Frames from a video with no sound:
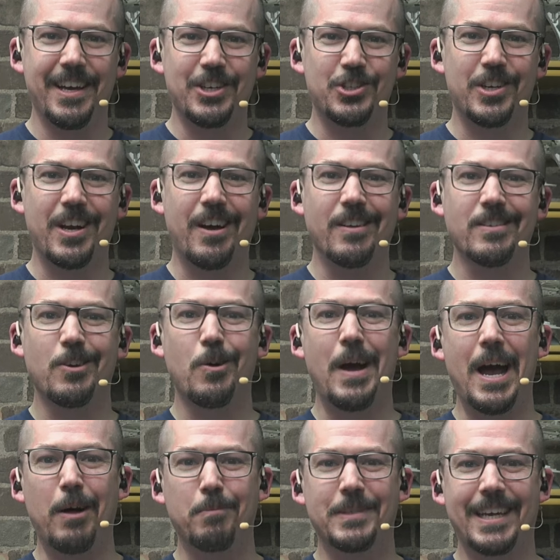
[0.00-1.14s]
She also
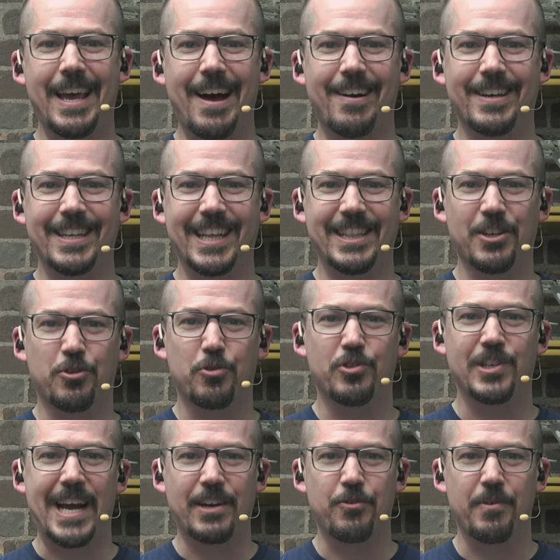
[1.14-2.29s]
helped to calculate the
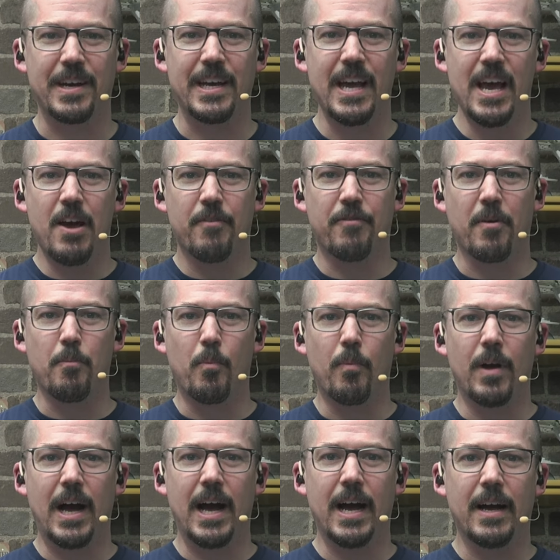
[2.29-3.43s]
trajectory from
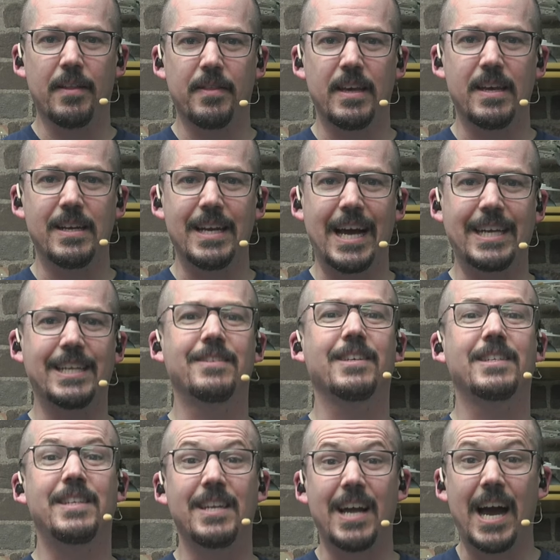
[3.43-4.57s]
uh, the
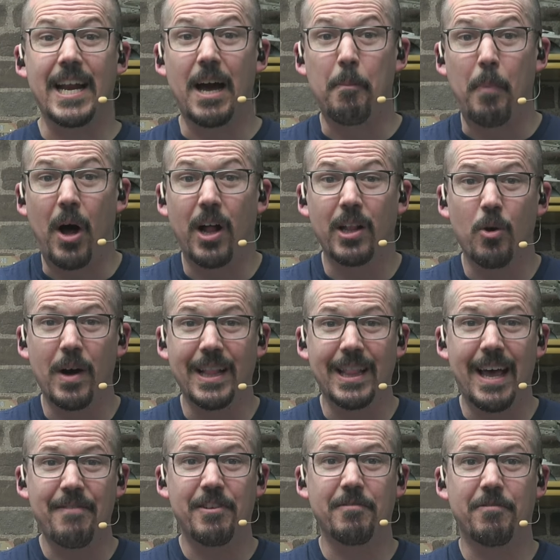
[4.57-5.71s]
1969 Apollo
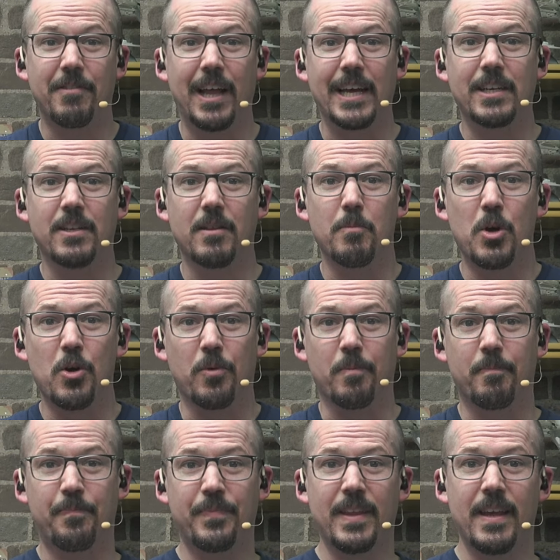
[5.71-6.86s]
11 flight to the moon.
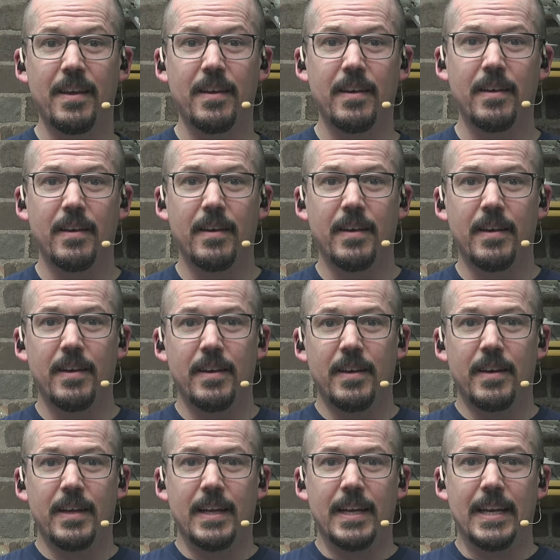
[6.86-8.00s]

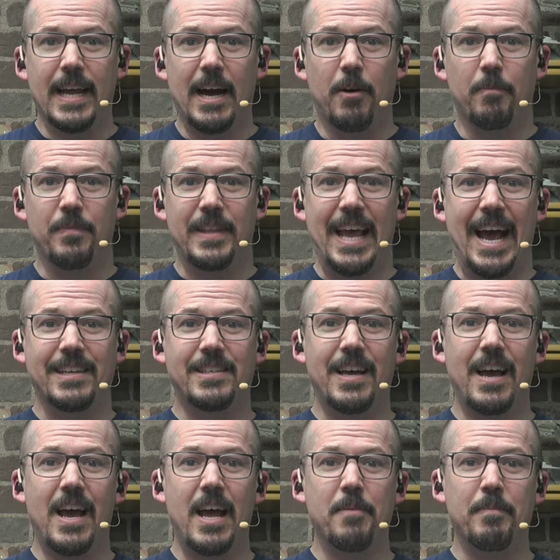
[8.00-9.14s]
Now,
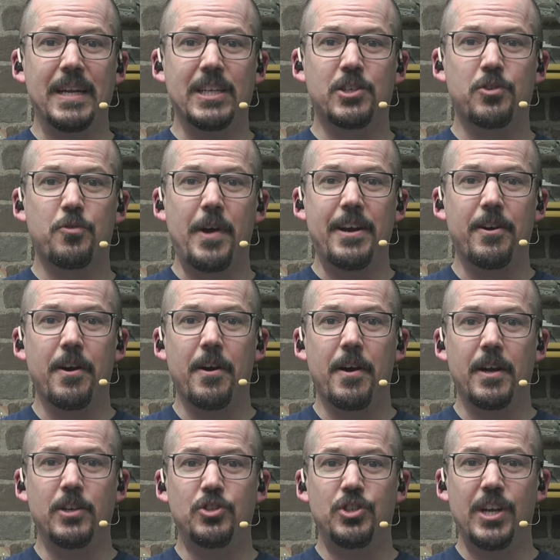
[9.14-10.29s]
NASA Administrator
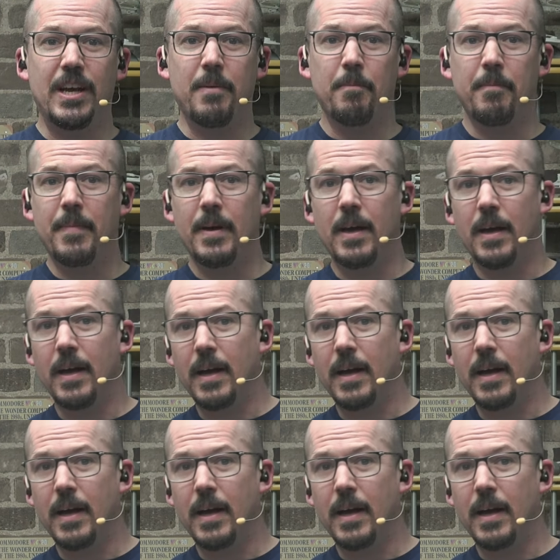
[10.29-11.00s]
Jim